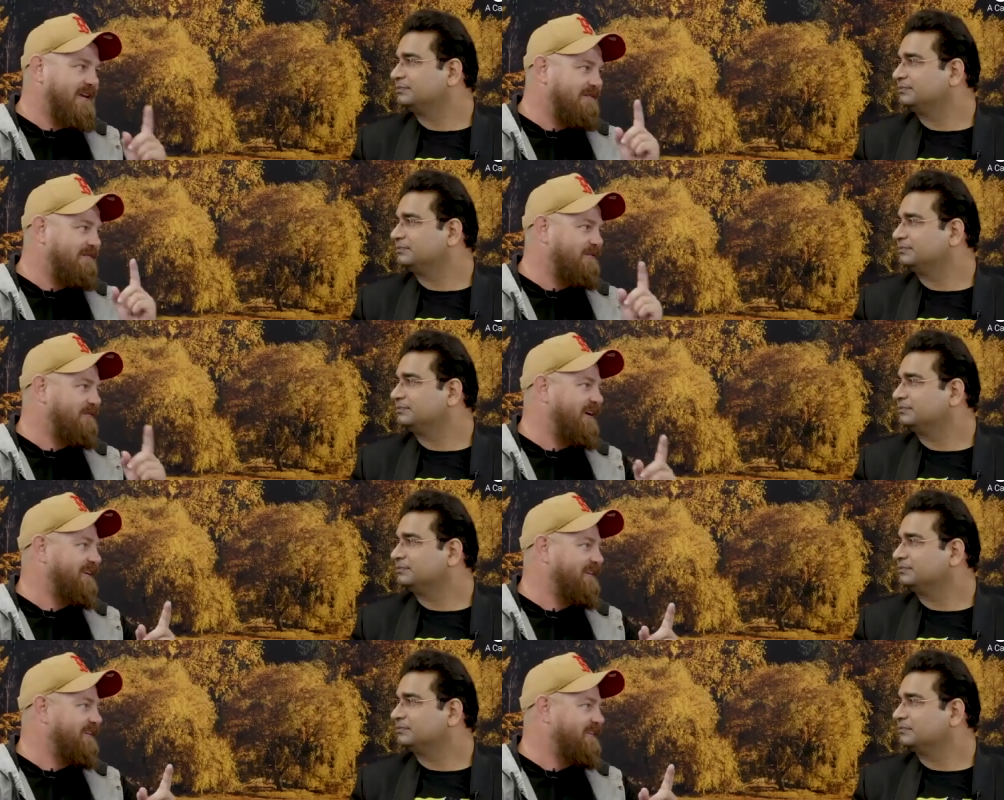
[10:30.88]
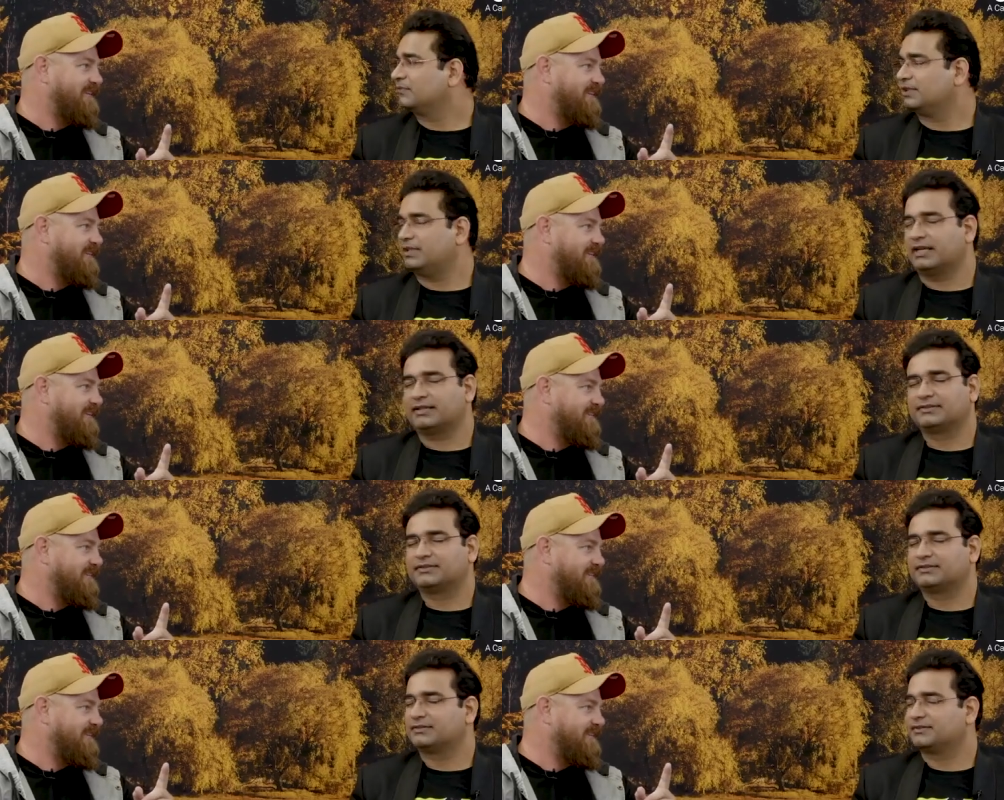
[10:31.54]
Speaker 1: never run.
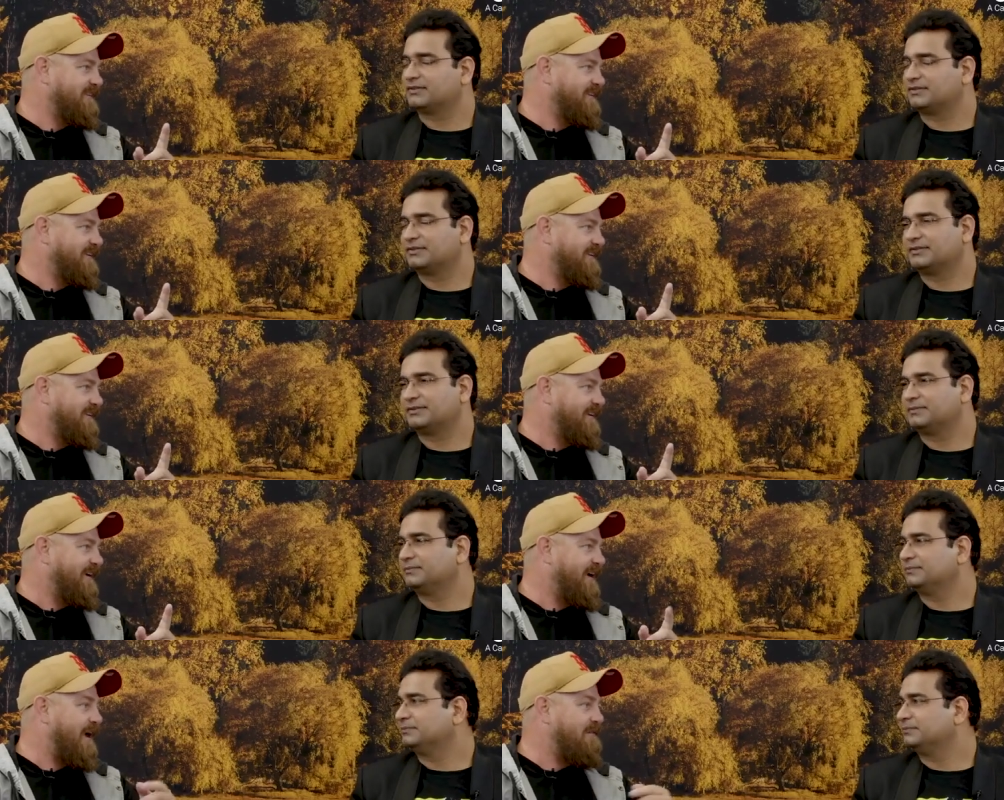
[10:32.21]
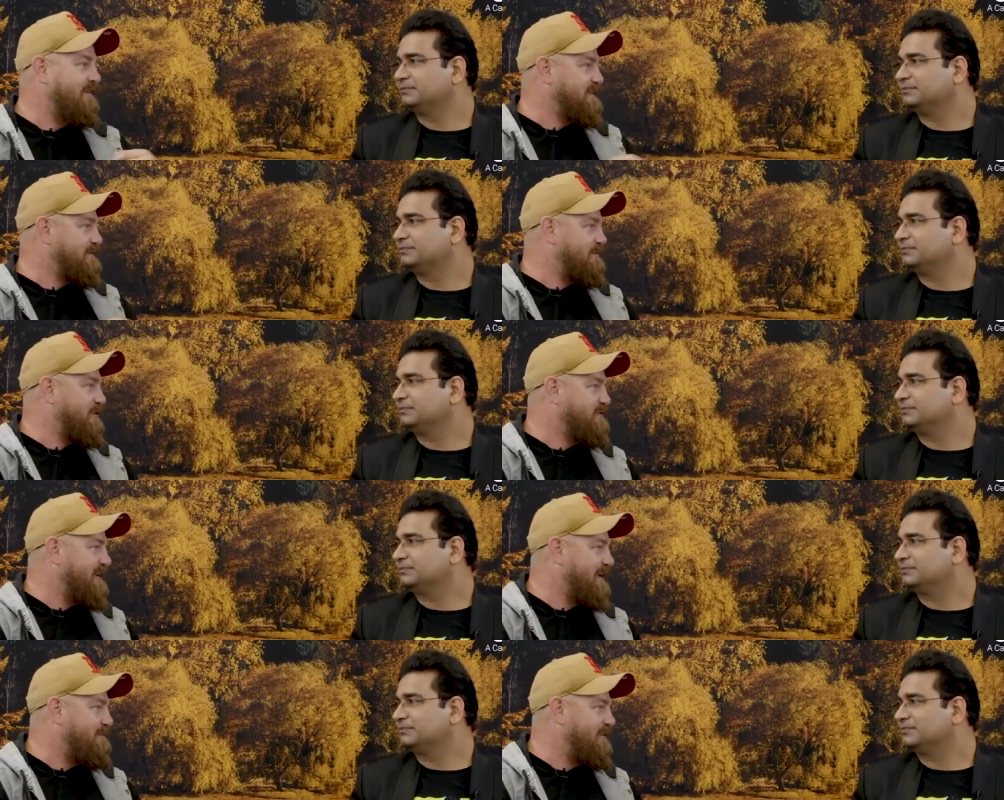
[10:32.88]
Yes. I've
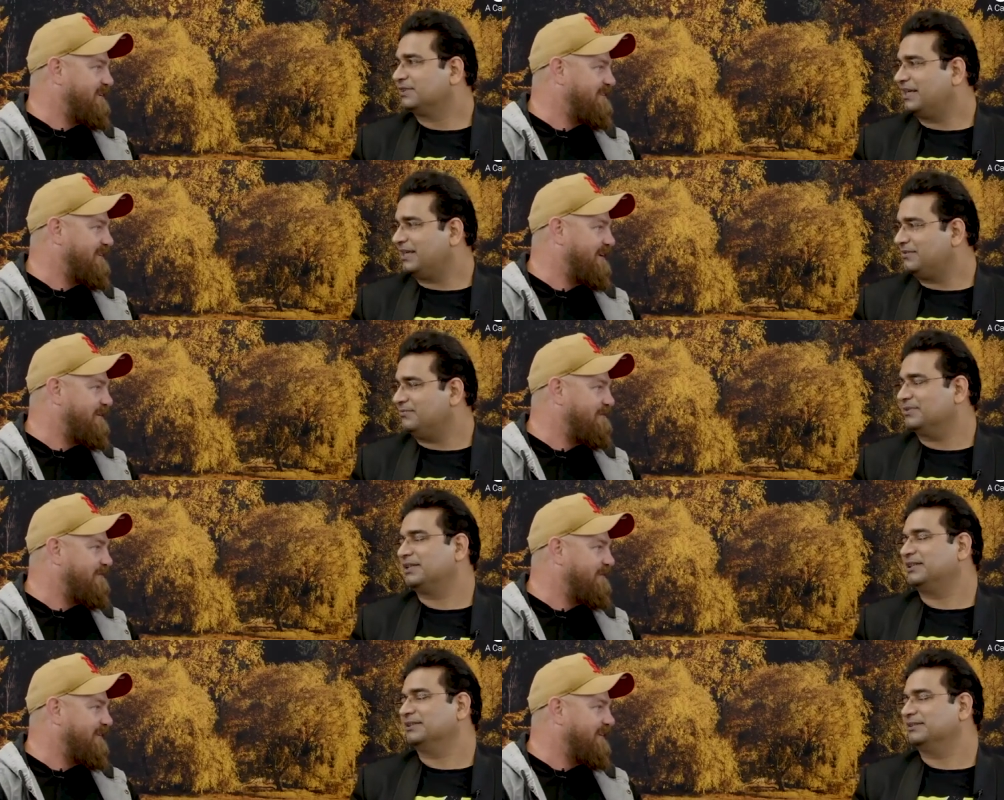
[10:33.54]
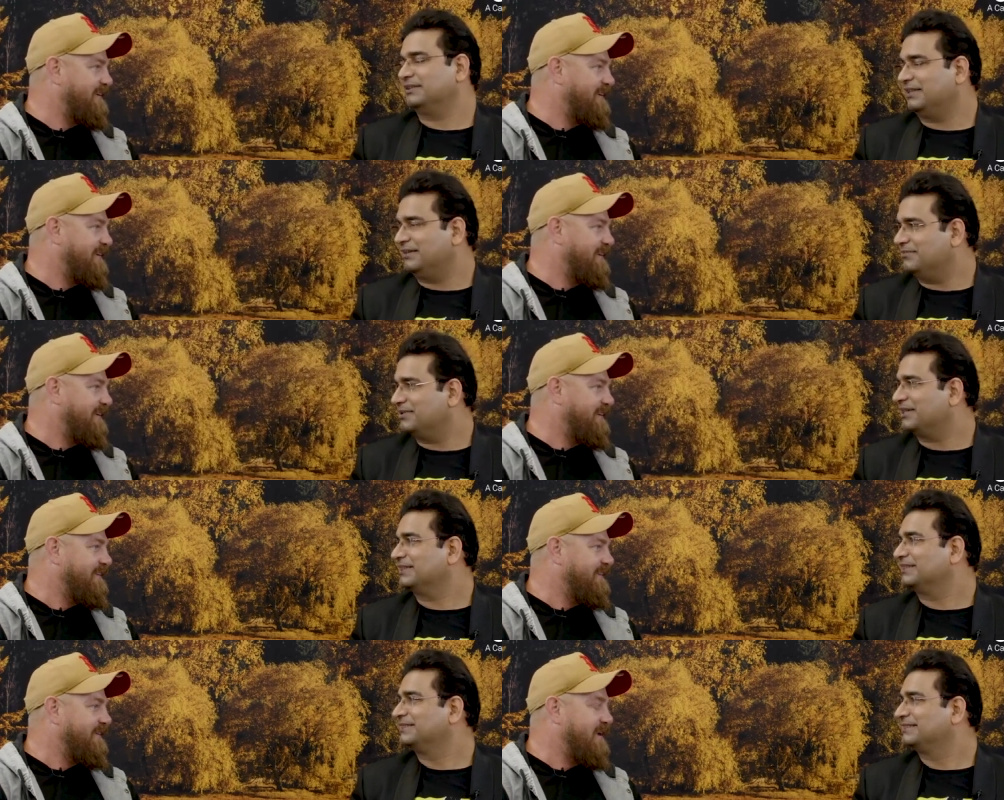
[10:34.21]
experienced that myself. Amen.
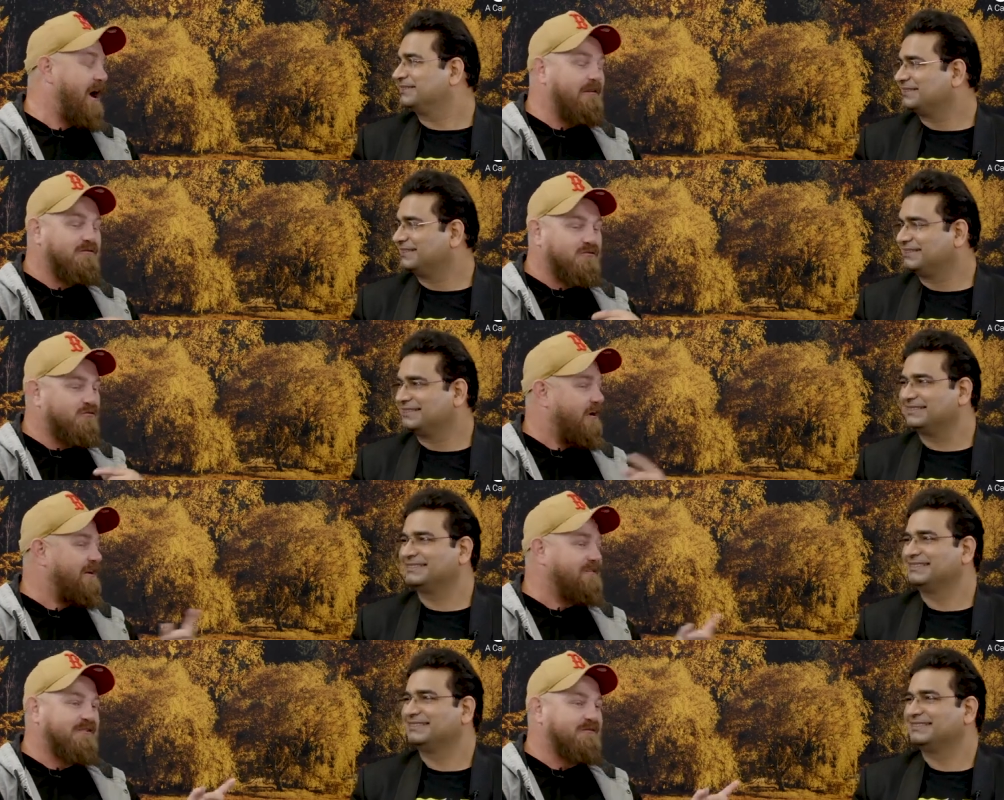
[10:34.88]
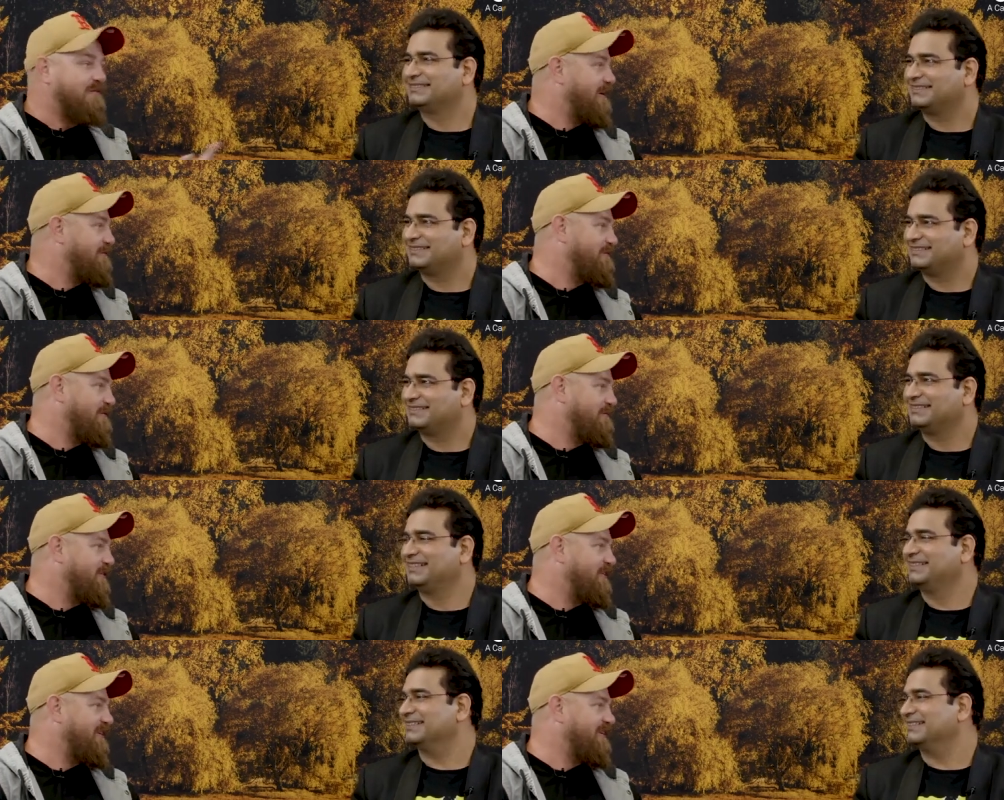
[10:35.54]
Amen. You know, I've tried to run
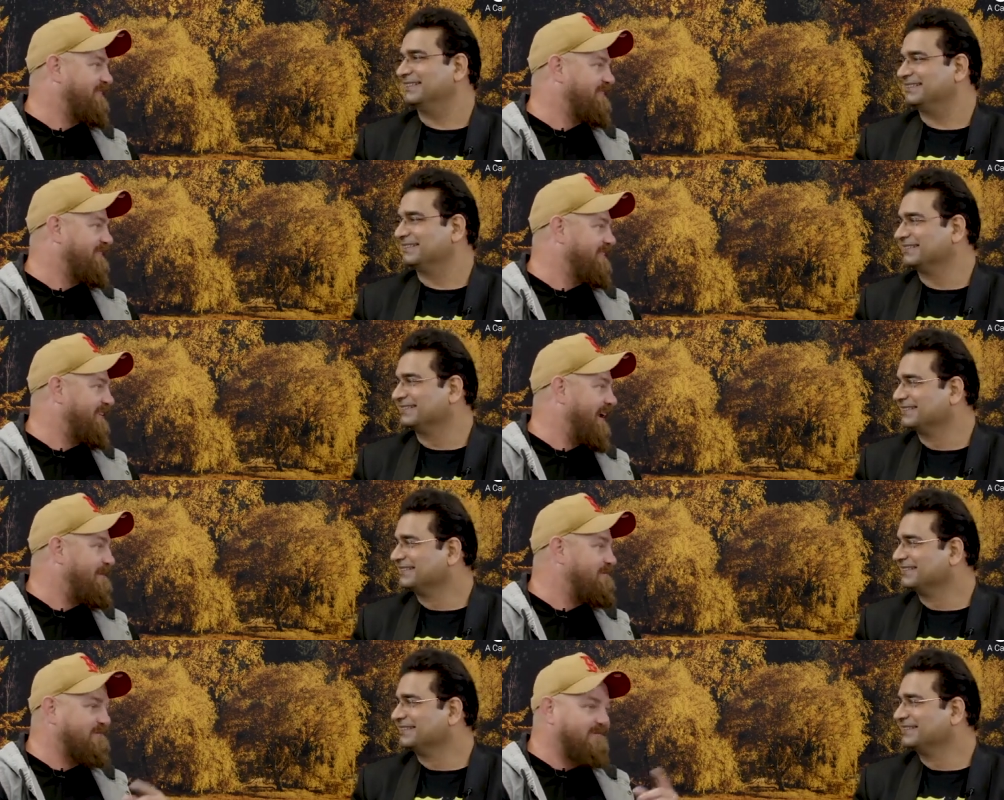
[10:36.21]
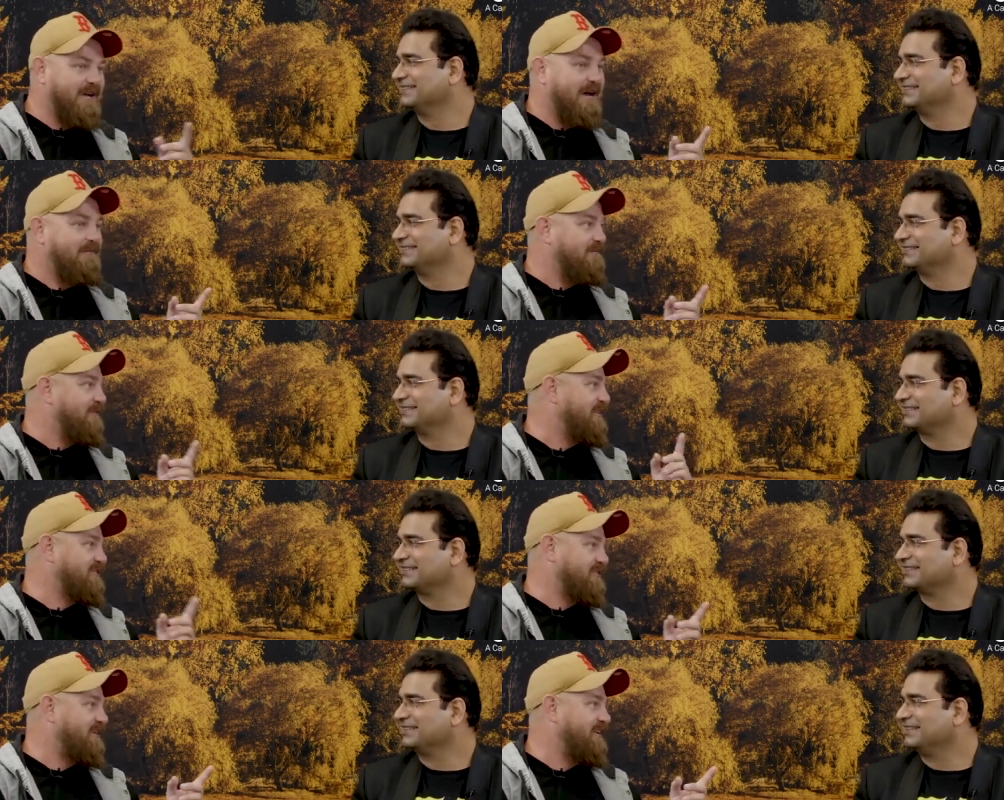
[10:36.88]
from God. I've I've
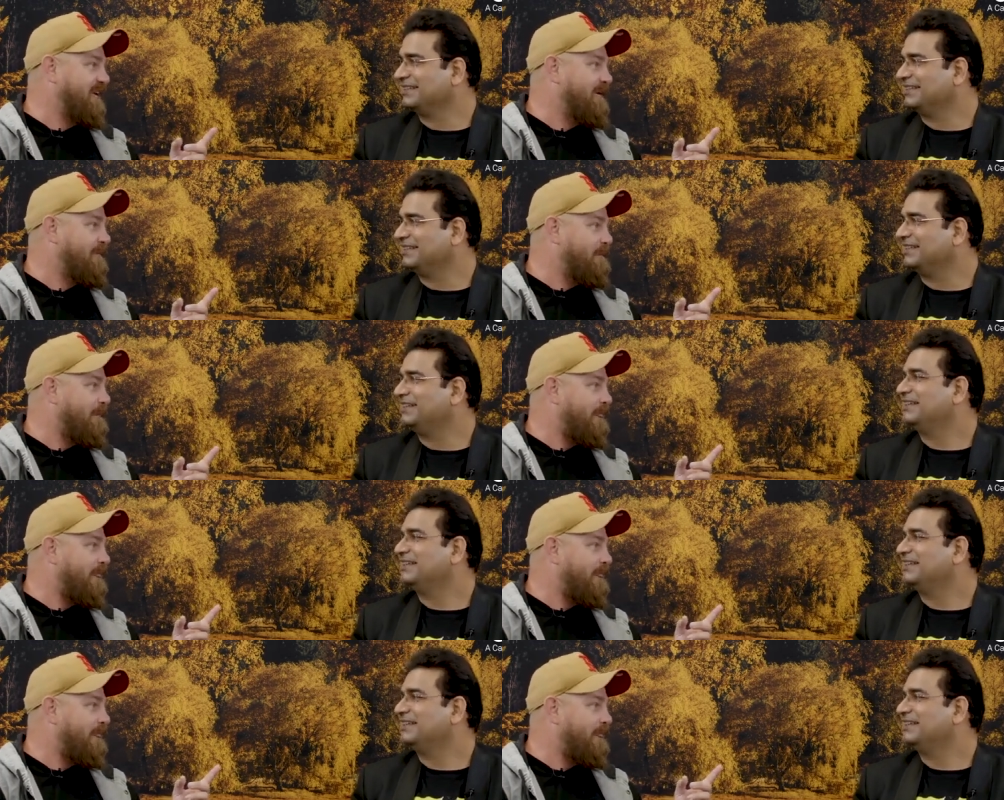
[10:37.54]
literally